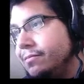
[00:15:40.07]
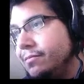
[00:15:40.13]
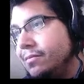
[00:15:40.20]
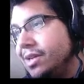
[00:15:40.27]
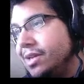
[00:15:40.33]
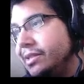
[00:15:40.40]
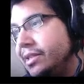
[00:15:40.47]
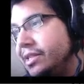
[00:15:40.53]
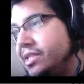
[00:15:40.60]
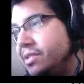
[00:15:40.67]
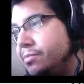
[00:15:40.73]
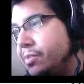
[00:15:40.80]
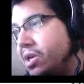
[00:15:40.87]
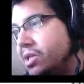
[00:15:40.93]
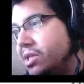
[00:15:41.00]

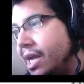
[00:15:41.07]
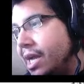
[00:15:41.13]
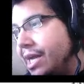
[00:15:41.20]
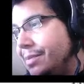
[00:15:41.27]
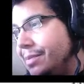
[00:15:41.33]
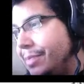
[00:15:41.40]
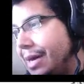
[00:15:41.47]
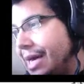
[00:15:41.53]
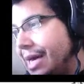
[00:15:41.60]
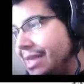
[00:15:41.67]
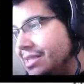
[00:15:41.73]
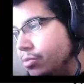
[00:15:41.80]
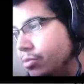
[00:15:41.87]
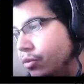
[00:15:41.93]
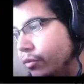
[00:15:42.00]
disperse any
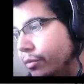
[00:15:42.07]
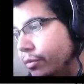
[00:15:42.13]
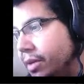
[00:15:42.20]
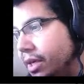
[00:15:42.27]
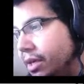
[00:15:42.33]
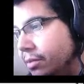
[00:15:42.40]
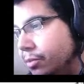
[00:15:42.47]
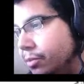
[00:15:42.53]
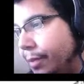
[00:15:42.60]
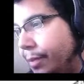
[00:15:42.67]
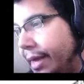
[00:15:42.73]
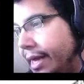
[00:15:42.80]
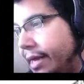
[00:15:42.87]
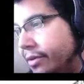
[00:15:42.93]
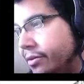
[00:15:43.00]
possible repeatable
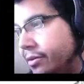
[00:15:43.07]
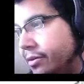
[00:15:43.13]
pattern.